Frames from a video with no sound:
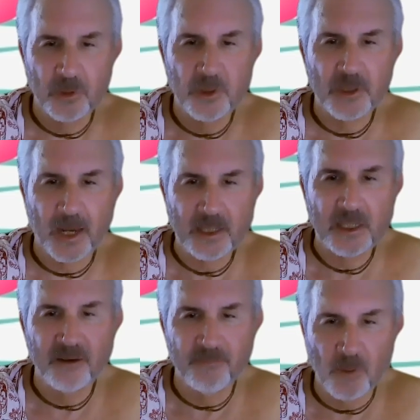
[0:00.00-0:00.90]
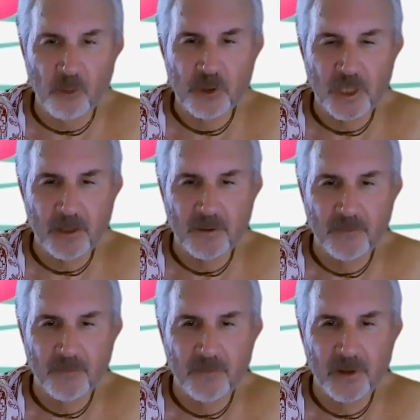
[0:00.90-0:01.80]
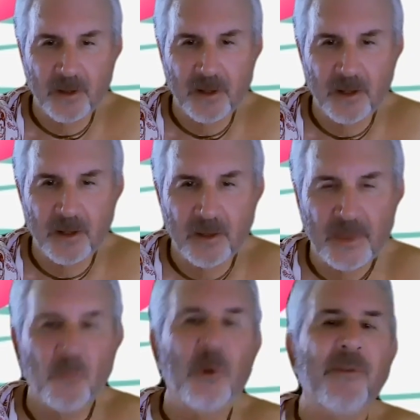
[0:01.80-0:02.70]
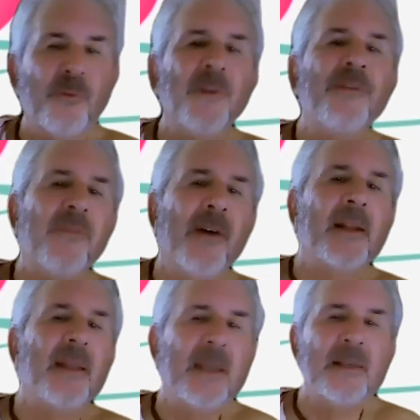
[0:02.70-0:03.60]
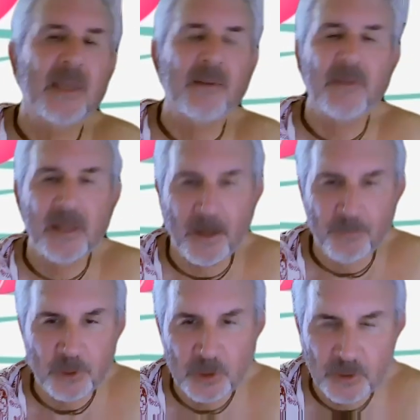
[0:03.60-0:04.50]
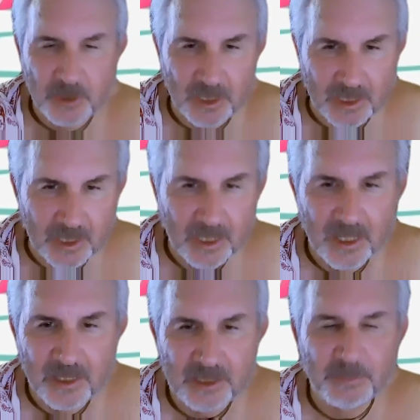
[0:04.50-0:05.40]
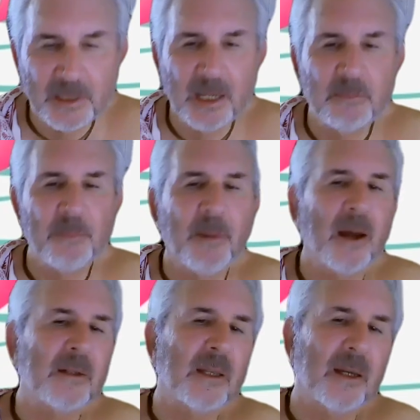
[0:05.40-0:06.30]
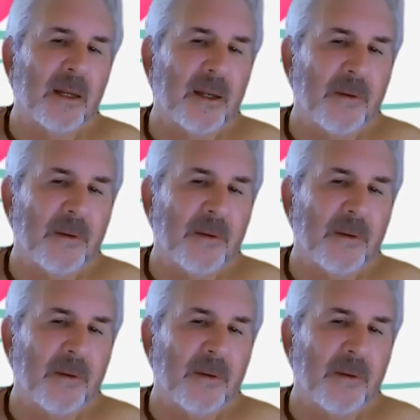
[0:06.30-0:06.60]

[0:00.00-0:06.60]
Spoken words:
with this idea of moksha, that when one finally is given the opportunity to become a bhakta,